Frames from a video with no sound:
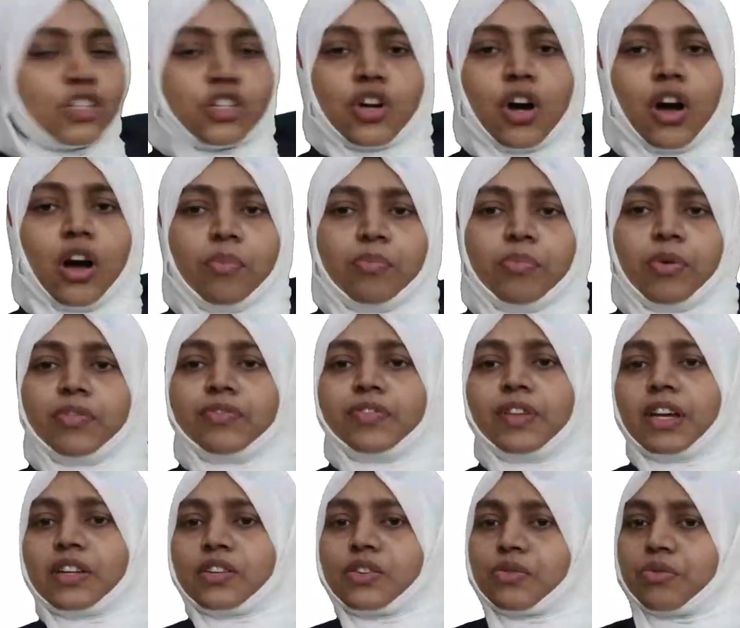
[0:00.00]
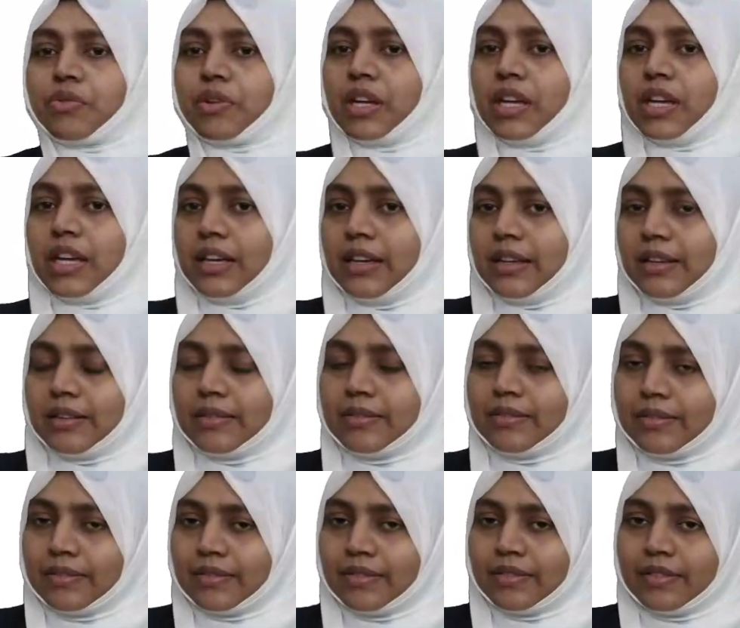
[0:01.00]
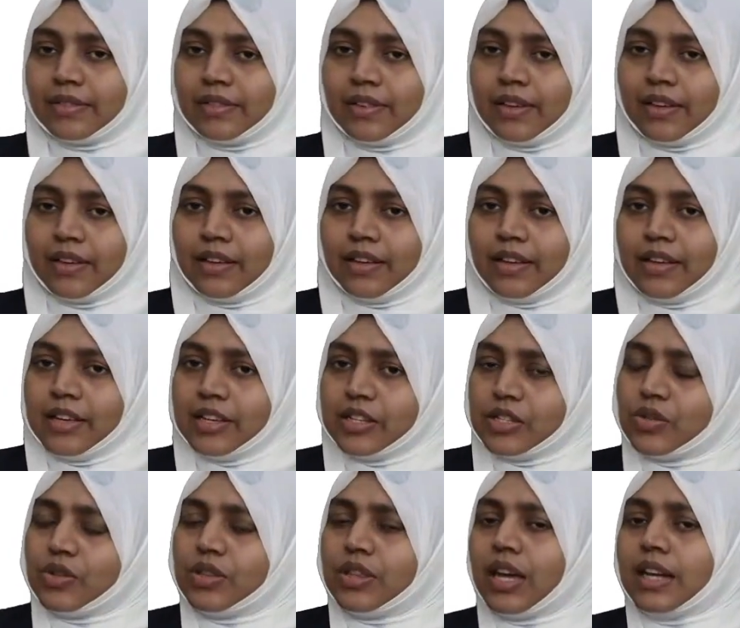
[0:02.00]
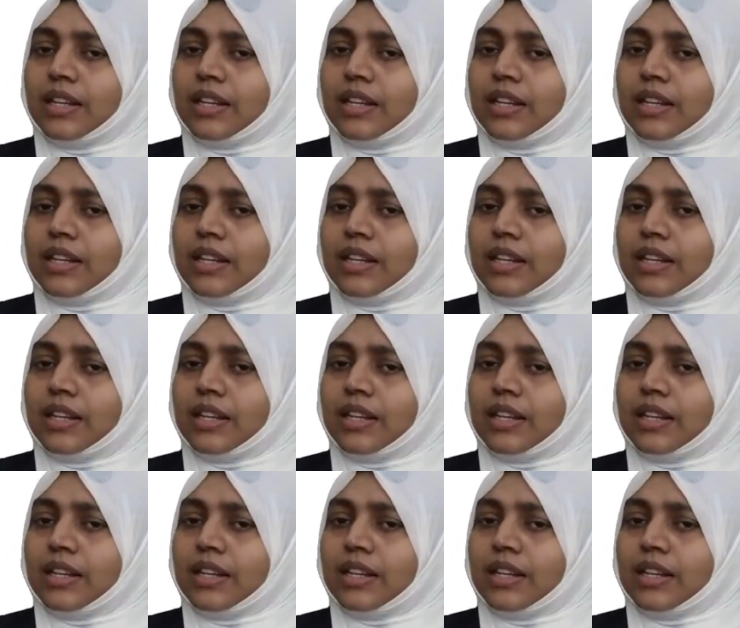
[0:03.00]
the top of that tree. So